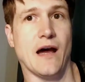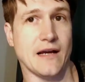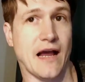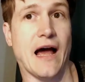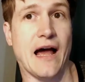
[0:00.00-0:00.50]
a
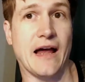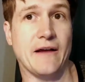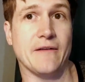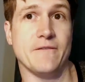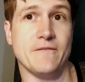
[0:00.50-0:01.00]

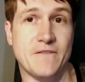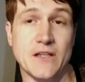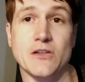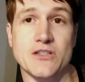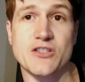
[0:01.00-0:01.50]
guy
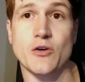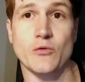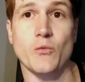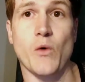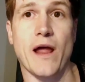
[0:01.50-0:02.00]
feel a
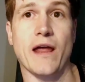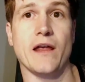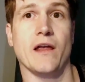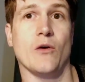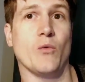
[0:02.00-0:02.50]
certain
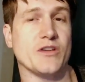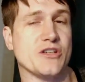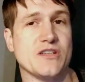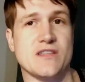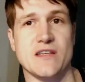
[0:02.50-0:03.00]
way, which
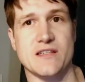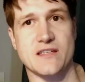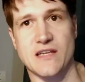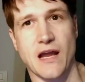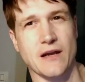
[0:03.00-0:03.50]
is
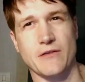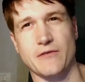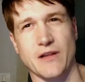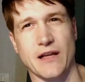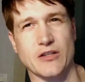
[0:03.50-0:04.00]
this kind
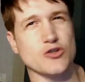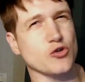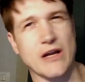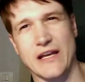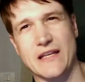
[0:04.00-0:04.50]
of like
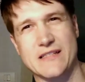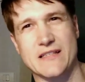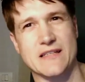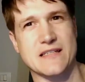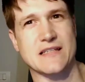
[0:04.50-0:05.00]
trick. It's
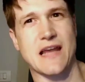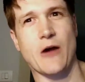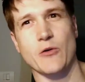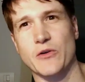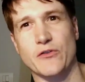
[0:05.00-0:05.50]
this
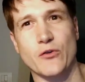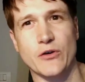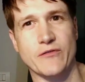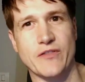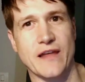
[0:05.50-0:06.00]

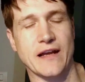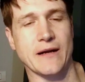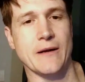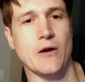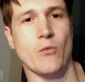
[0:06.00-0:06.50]
counterintuitive
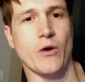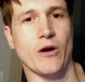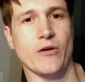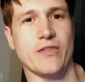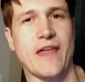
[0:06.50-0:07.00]
thing
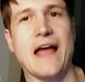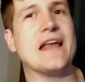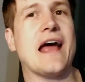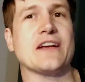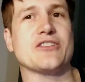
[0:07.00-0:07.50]
where
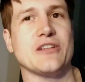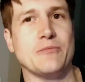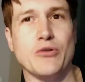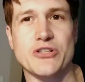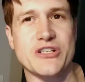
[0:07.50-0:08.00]
that actually
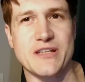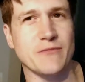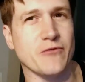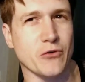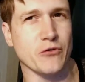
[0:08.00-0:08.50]
pushes
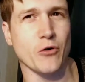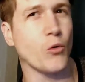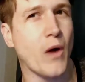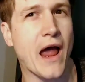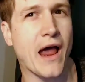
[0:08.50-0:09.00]
him further
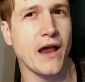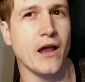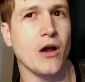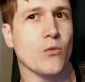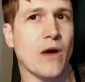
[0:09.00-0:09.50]
away
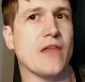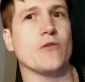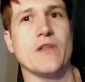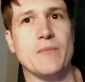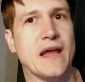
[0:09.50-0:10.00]

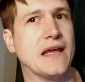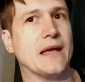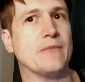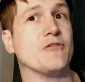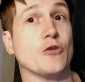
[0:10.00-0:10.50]
rather than
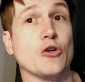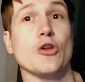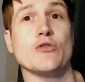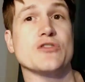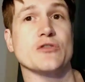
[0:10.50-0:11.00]
making him feel
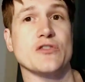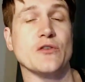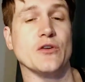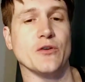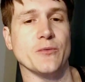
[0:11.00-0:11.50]
closer
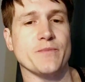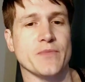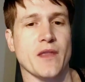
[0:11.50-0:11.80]
to you.